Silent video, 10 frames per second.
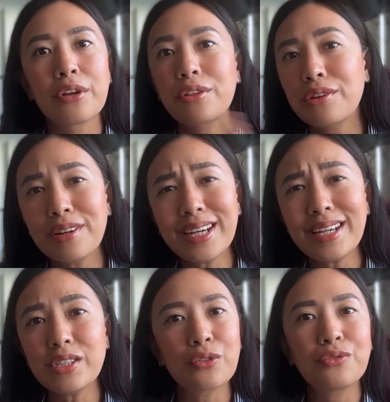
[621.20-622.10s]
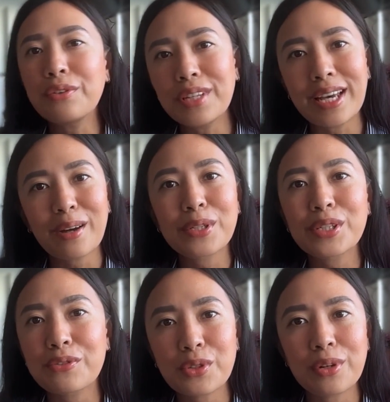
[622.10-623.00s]
30 to 50 hours of
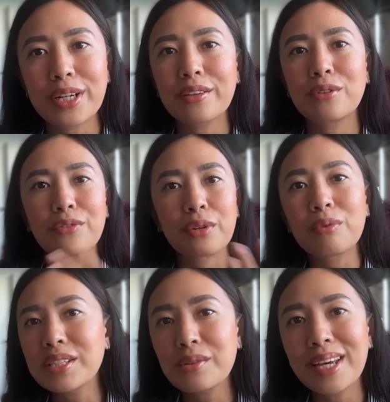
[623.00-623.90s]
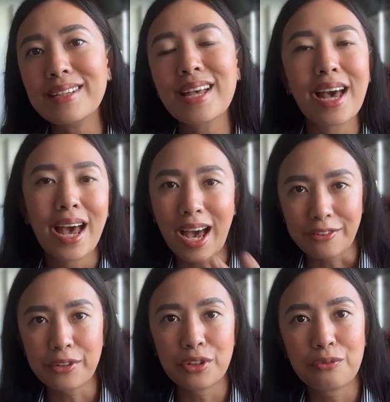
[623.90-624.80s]
sorting through different resumes
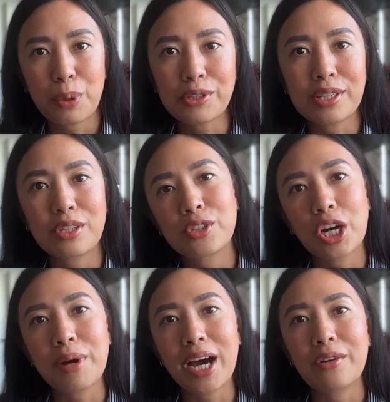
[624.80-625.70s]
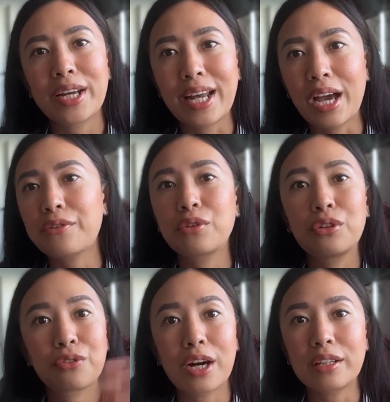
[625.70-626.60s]
after you've posted your job hiring and after you've
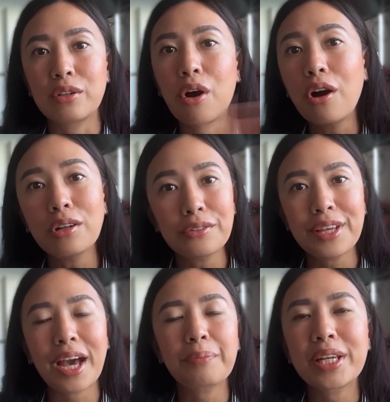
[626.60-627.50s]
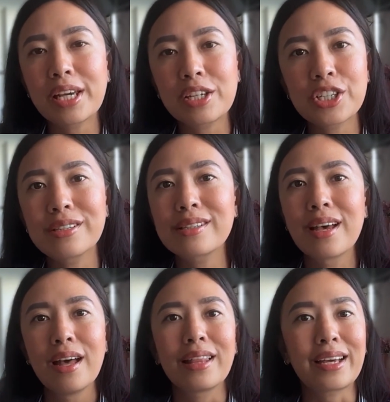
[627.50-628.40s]
gotten all of the applications.
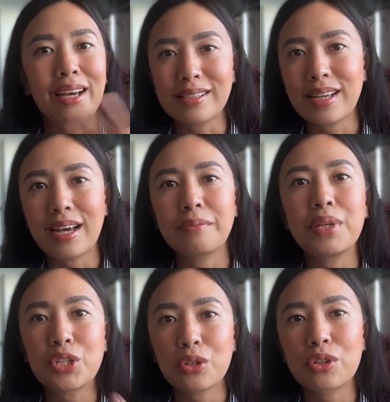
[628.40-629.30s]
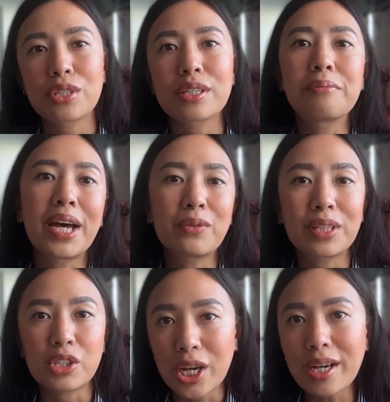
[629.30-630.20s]
Like I said, be sure to still manually
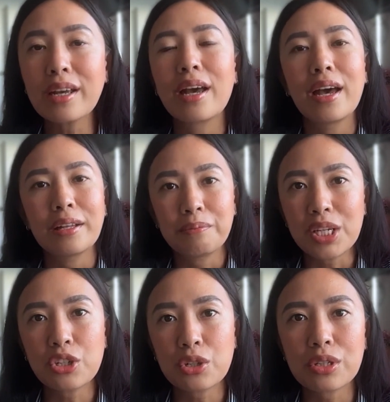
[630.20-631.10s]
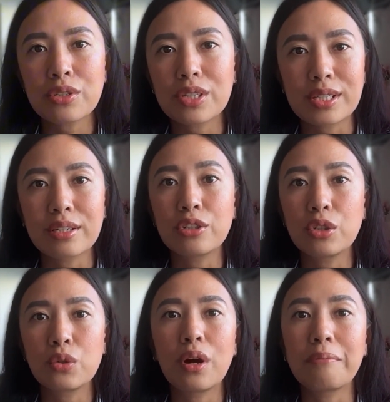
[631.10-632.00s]
check and be sure to still
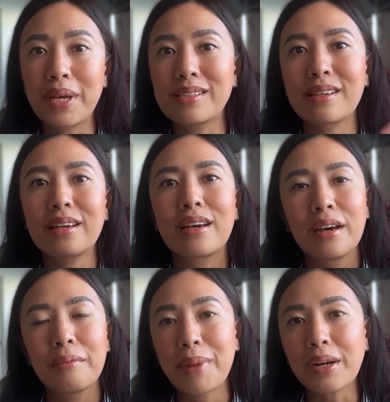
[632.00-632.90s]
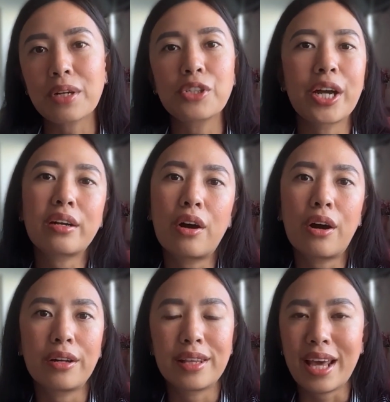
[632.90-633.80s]
do a basic background check
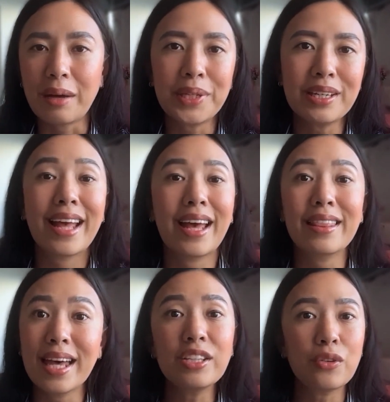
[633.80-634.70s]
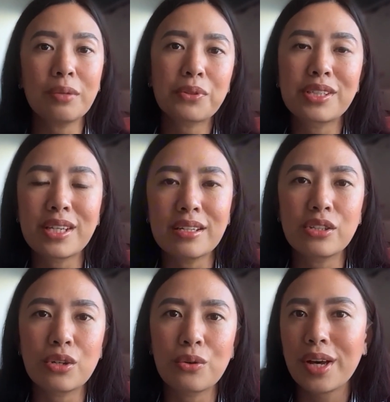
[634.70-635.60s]
on the applicants, and then you can proceed
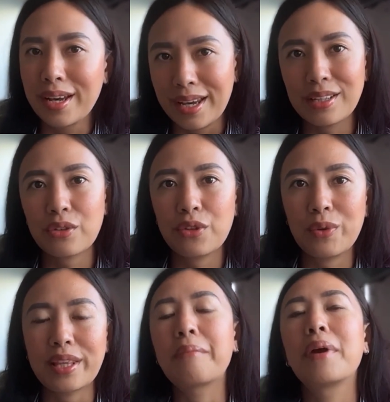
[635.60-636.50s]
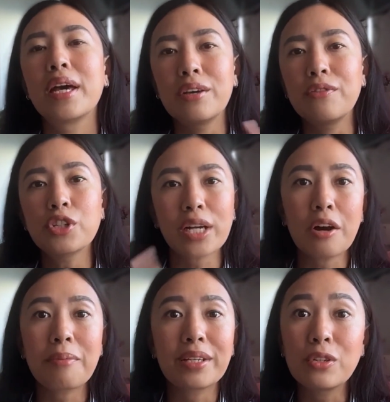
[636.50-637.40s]
to interviewing them. If you check out
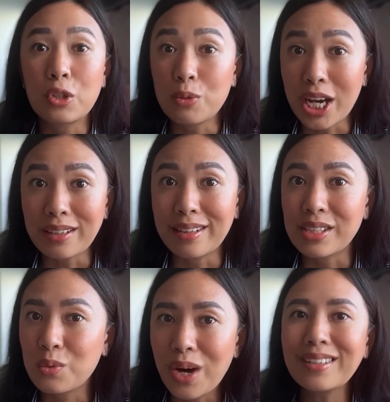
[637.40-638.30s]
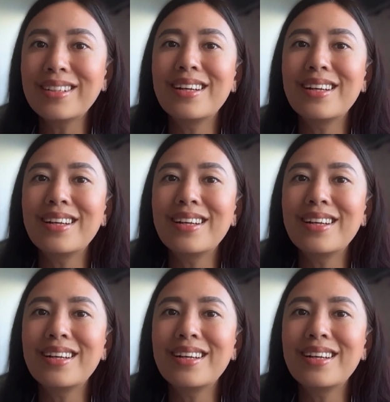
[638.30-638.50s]
my YouTube channel as well,